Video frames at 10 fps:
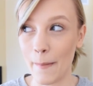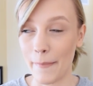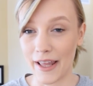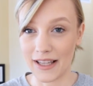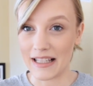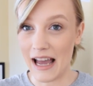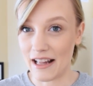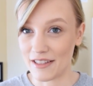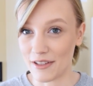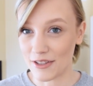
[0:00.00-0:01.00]
by these
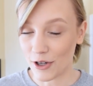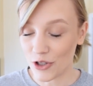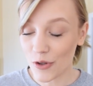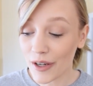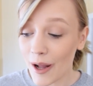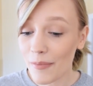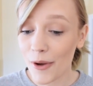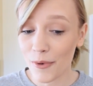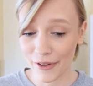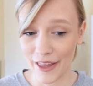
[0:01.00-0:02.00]
ads that start showing up
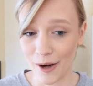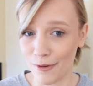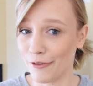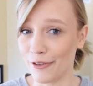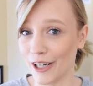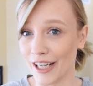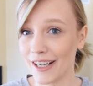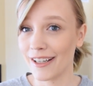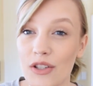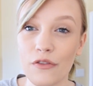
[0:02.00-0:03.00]
that weren't there before.
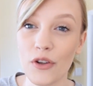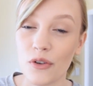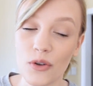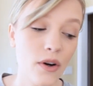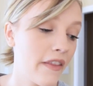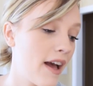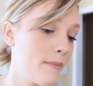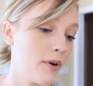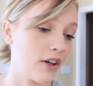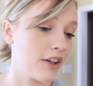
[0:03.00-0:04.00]
So if you ignore
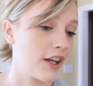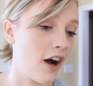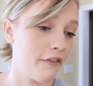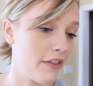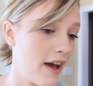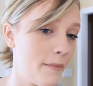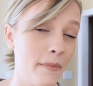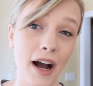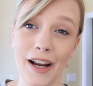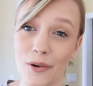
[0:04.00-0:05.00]
them or click off
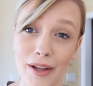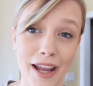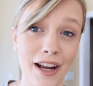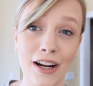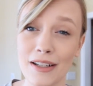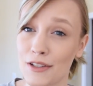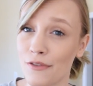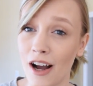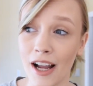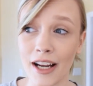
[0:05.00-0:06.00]
them, I don't care, it's
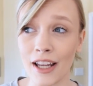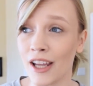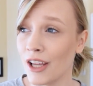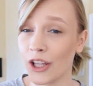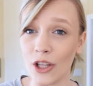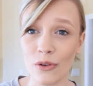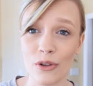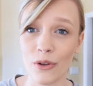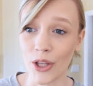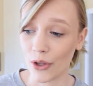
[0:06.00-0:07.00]
fine. You do
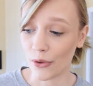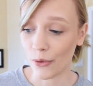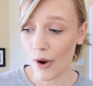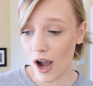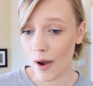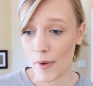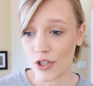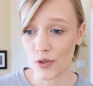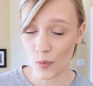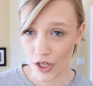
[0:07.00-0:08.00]
you. I
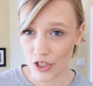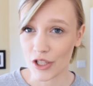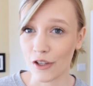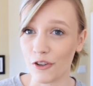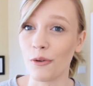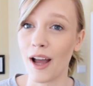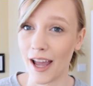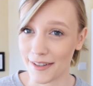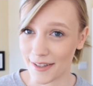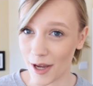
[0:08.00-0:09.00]
just wanted to give you a
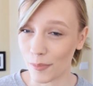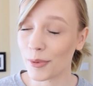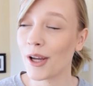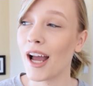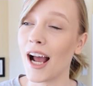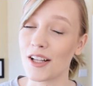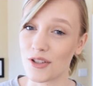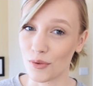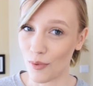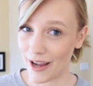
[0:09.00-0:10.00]
heads up as
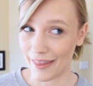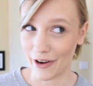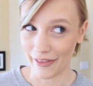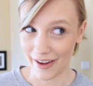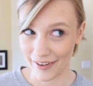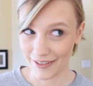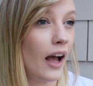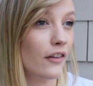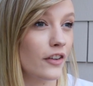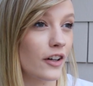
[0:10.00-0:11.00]
to why they are there.
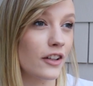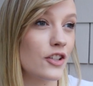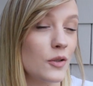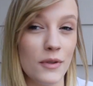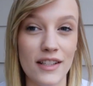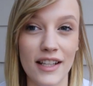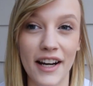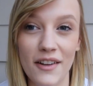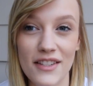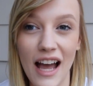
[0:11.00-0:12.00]
I've literally just been
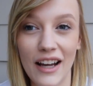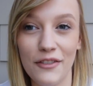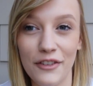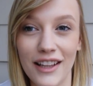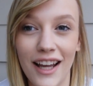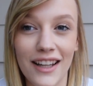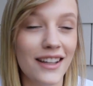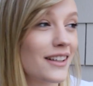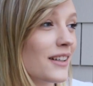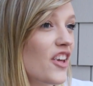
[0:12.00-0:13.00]
sitting outside for
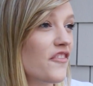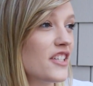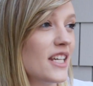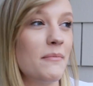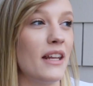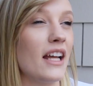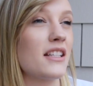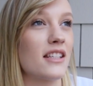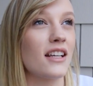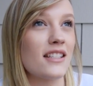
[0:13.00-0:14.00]
like 15
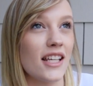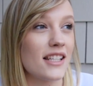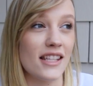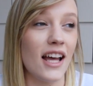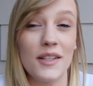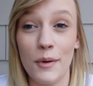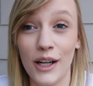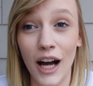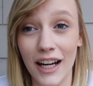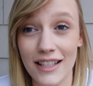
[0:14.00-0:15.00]
minutes because it's, I swear
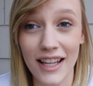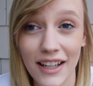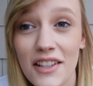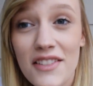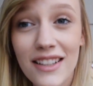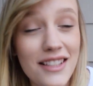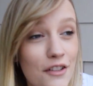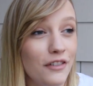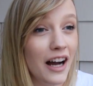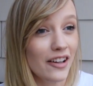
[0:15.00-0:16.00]
to God, it's like
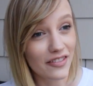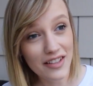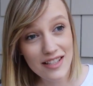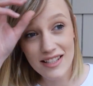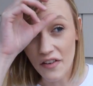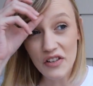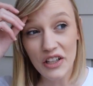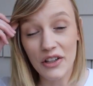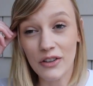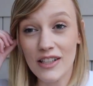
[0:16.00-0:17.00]
65, 70
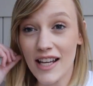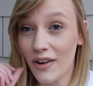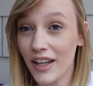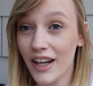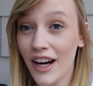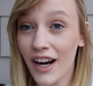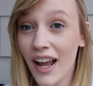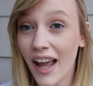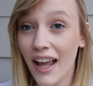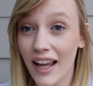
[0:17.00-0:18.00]
degrees out here
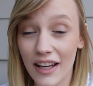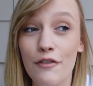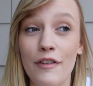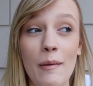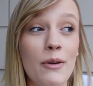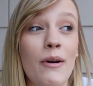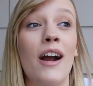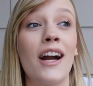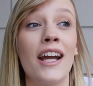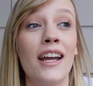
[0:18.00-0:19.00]
in
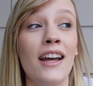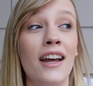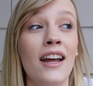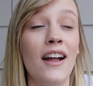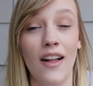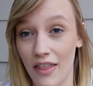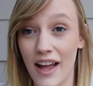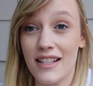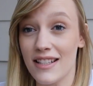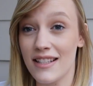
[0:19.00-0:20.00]
February.
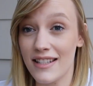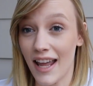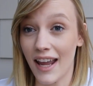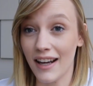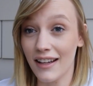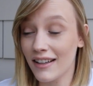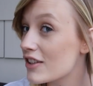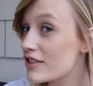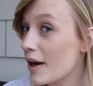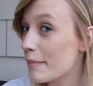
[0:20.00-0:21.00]
That's insane. I
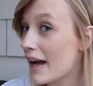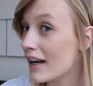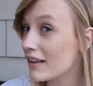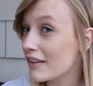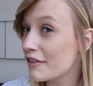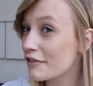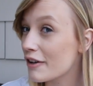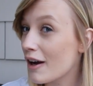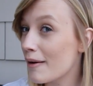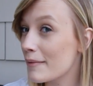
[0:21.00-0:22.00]
just got back
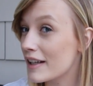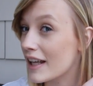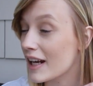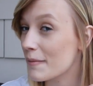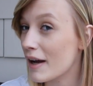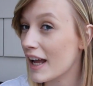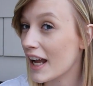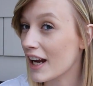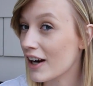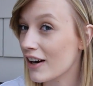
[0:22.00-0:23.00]
from getting my
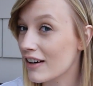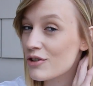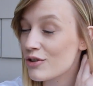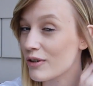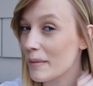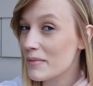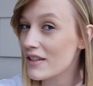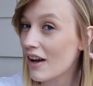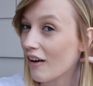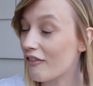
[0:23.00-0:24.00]
hair
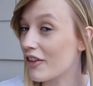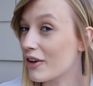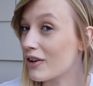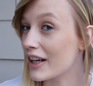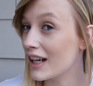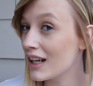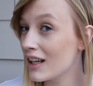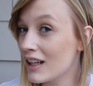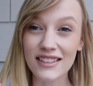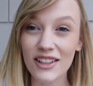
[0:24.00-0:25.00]
stripped of the green.
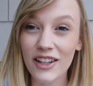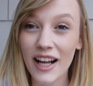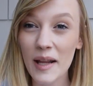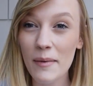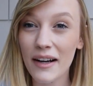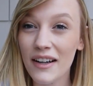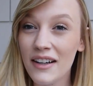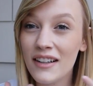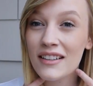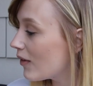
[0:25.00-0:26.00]
Does it look any
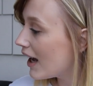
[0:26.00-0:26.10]
better? Well,